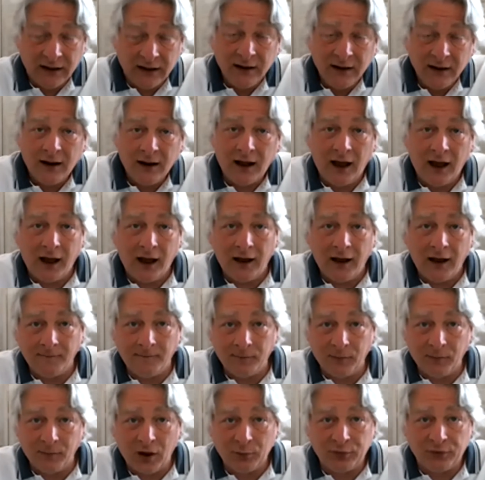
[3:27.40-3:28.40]

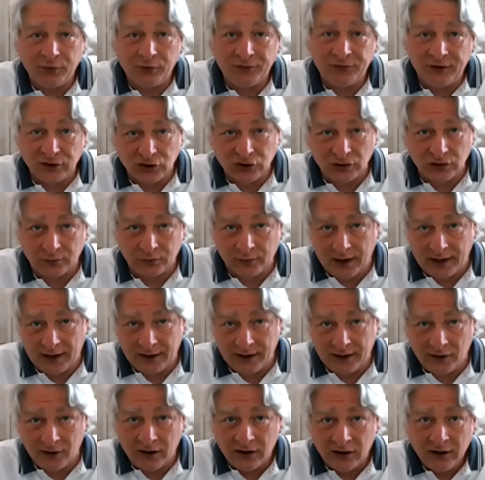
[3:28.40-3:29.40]
a professional
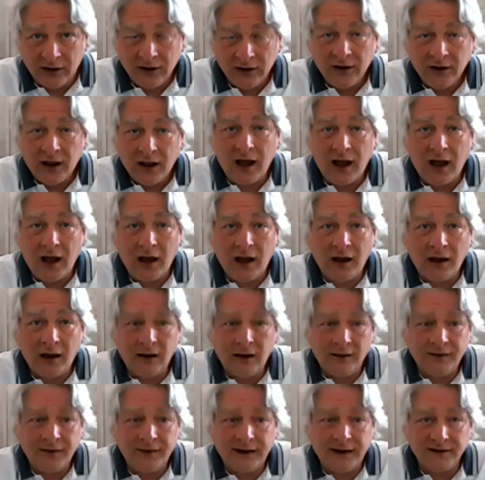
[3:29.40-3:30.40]
writer
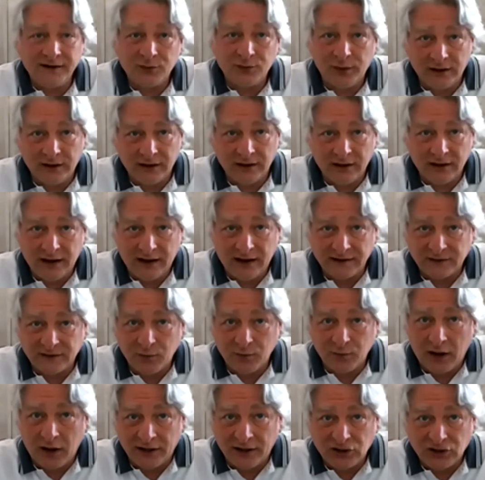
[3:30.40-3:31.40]
that has written as
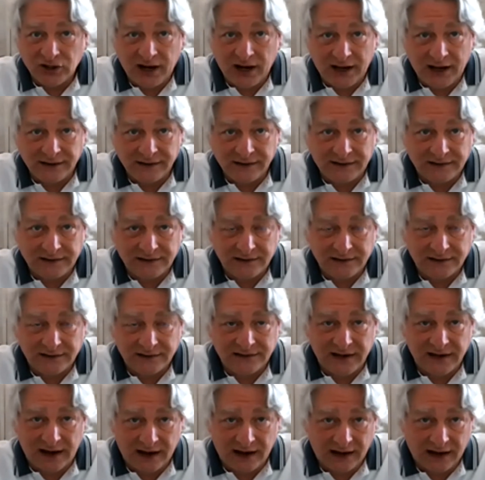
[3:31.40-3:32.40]
much as,
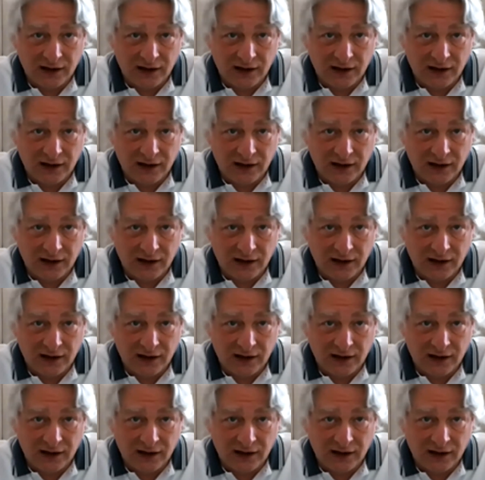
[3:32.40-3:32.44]
say,